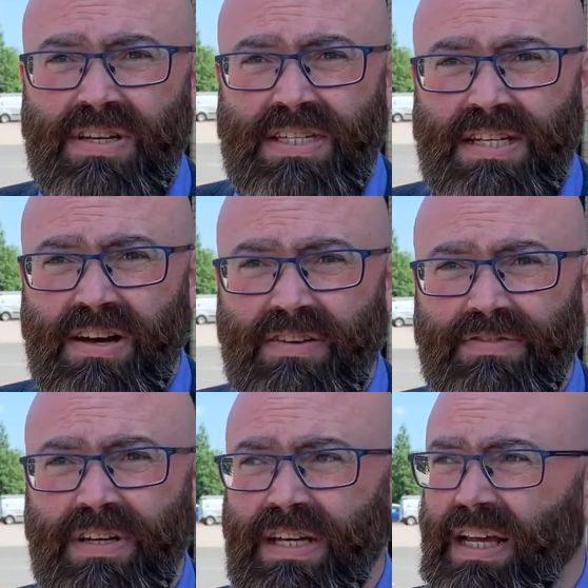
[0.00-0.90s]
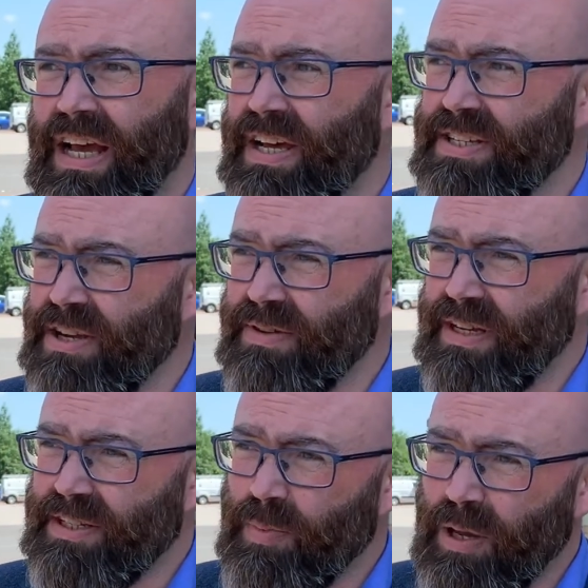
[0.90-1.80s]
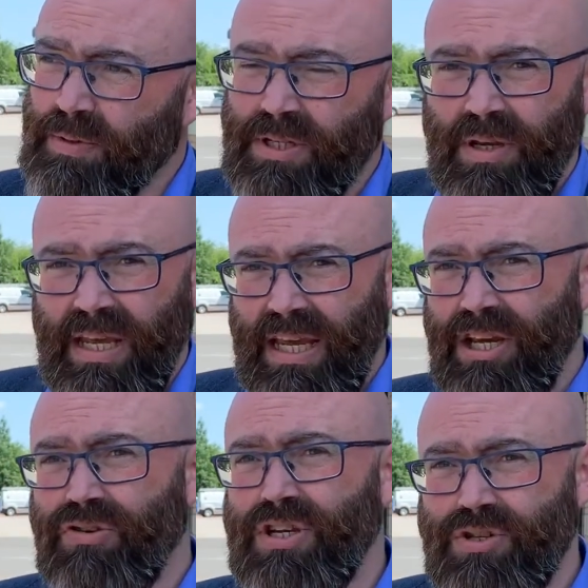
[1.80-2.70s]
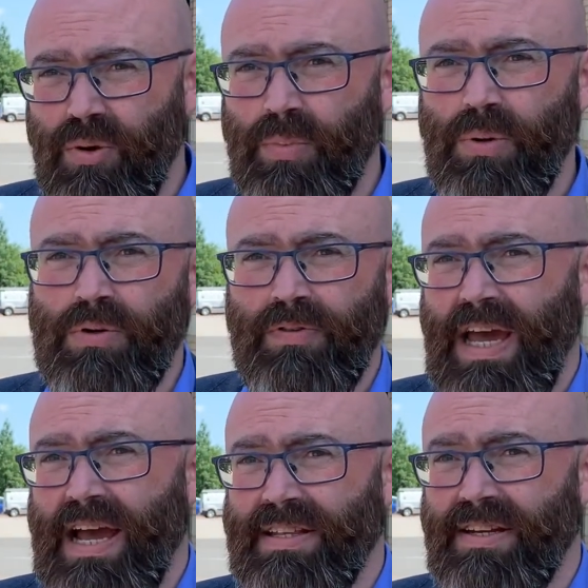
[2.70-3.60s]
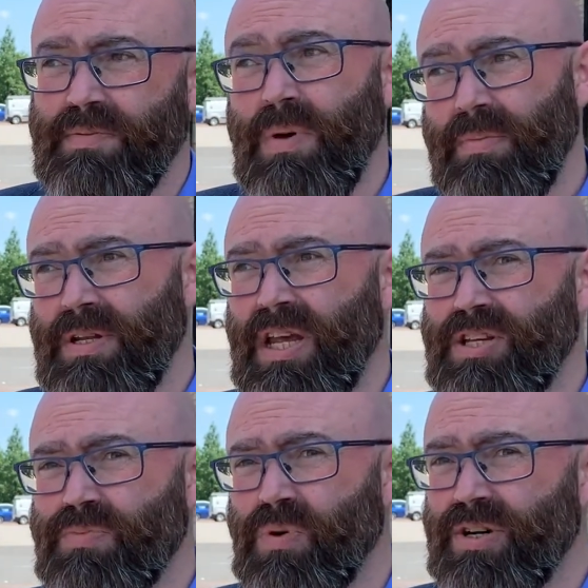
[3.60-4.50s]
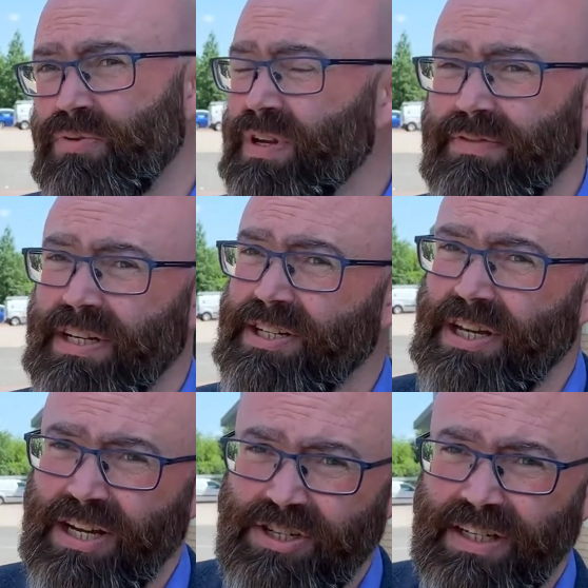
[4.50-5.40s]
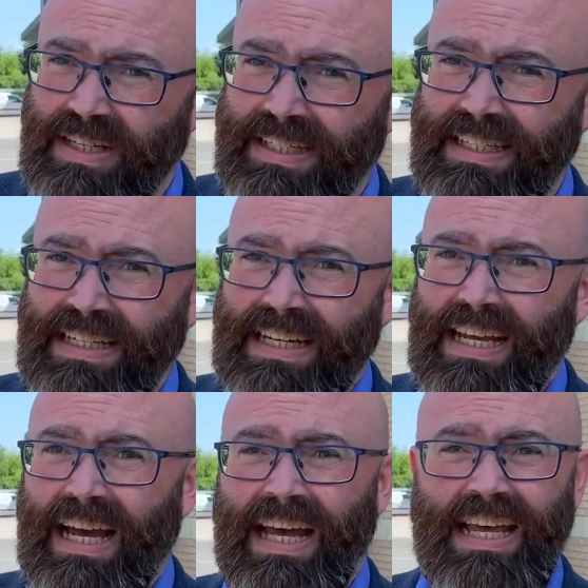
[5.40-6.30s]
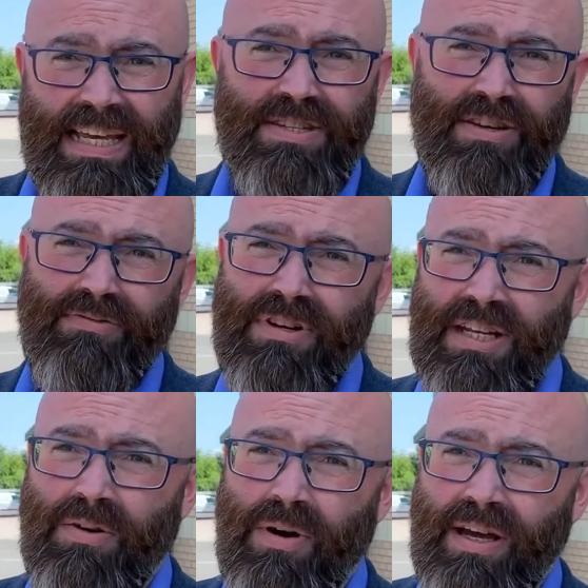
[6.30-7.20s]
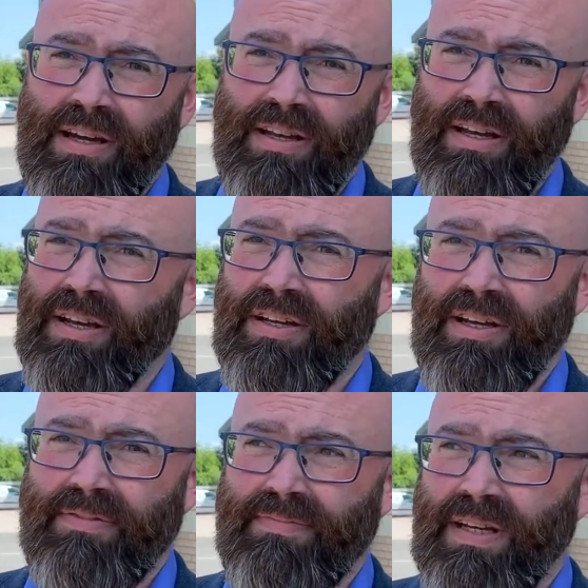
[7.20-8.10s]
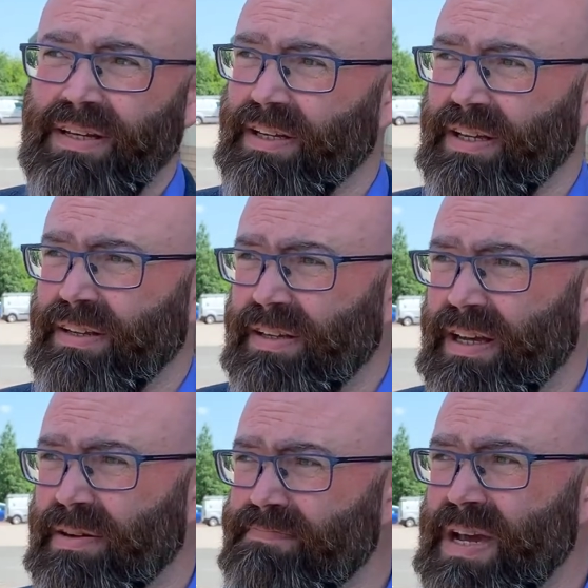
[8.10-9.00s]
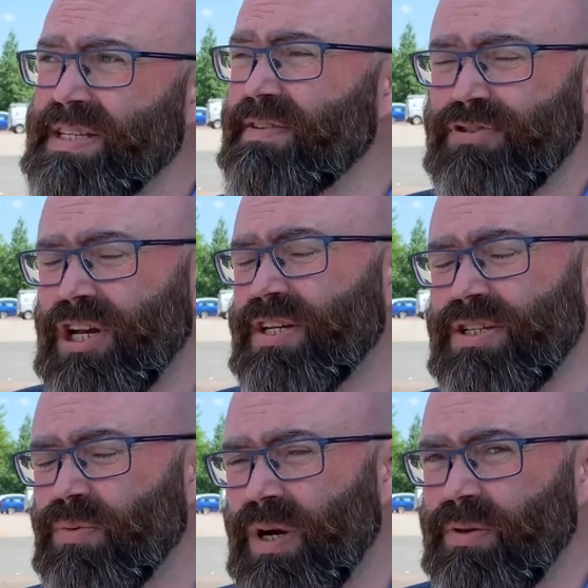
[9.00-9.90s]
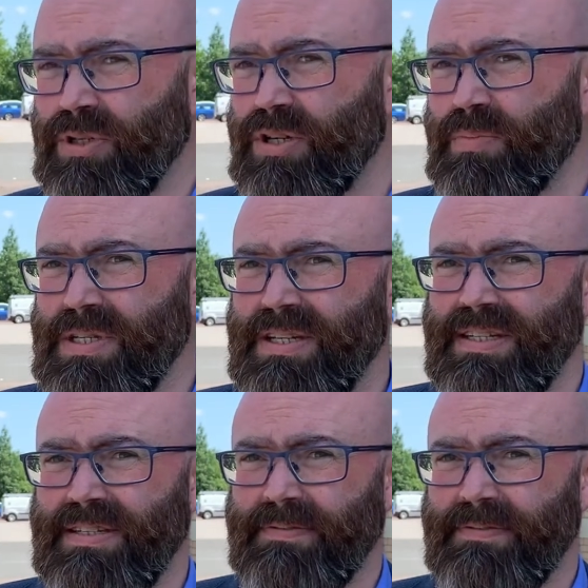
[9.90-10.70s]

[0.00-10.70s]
staff. So to be able to increase your pool of candidates, maybe nationwide or even internationally, is really quite a massive change to the way that we do business.